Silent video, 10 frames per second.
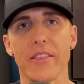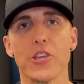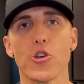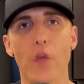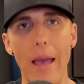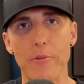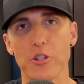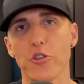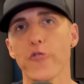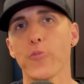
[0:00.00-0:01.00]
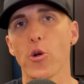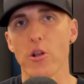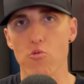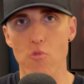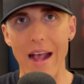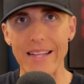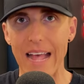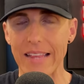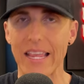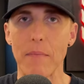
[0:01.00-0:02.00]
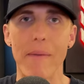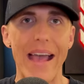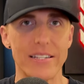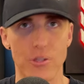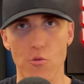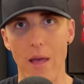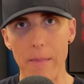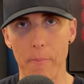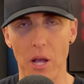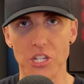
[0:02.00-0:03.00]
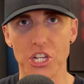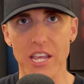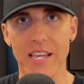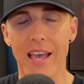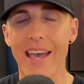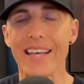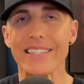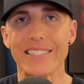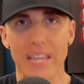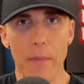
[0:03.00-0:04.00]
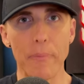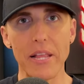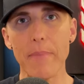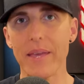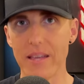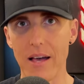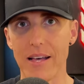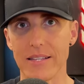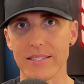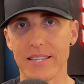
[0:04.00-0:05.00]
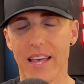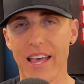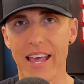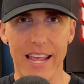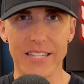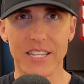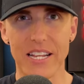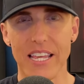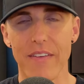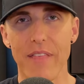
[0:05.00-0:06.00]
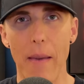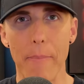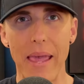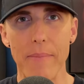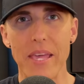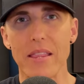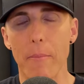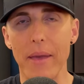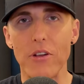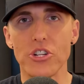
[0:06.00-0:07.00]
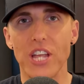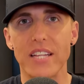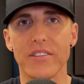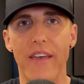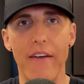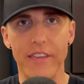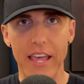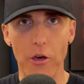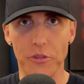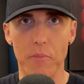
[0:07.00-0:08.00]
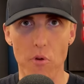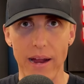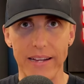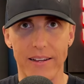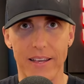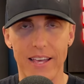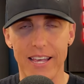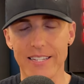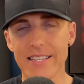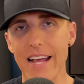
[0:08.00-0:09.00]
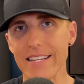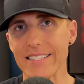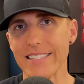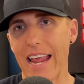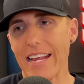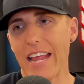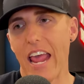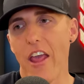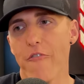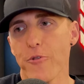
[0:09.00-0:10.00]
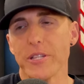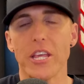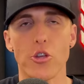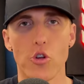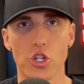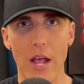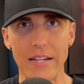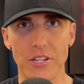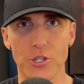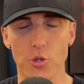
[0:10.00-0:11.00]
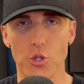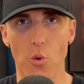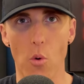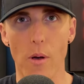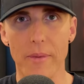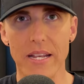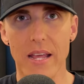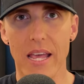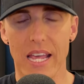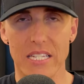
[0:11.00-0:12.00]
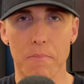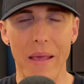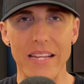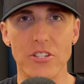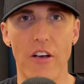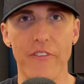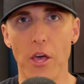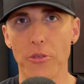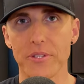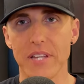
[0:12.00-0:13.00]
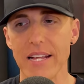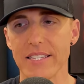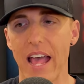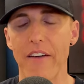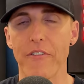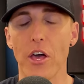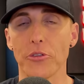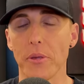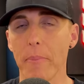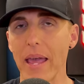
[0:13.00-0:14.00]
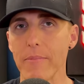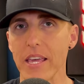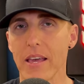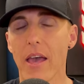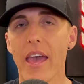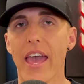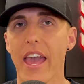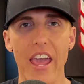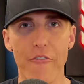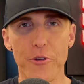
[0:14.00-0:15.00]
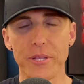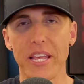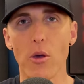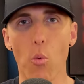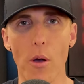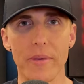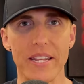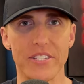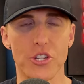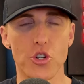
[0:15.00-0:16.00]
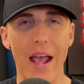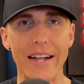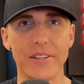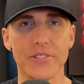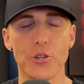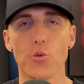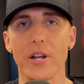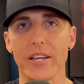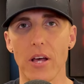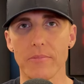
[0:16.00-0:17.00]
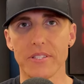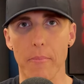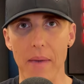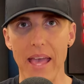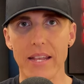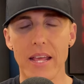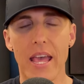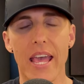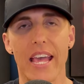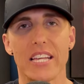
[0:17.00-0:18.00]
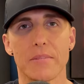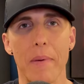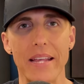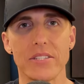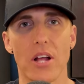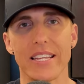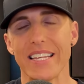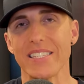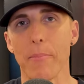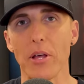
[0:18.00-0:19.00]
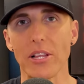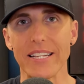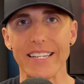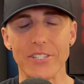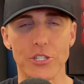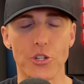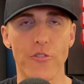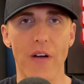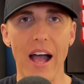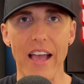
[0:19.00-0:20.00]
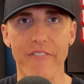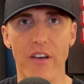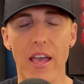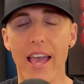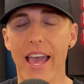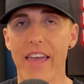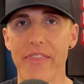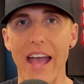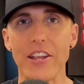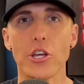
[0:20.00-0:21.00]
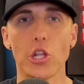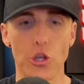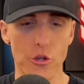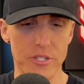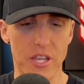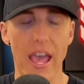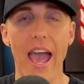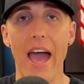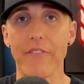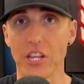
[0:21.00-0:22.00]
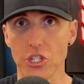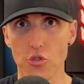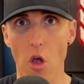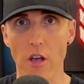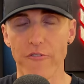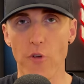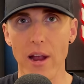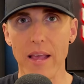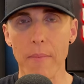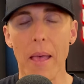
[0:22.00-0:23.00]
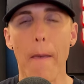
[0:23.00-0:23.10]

and then you grab your surfboard and ride that thing back to the right butt cheek simply because it's going to give that baby the better chance of having a healthy brain. Isn't that insane? Everything you're attracted to to a woman is based off health signs to have a healthy baby. Everything a woman is attracted to when it comes to men is based on his ability to survive. And that includes having a strong frame,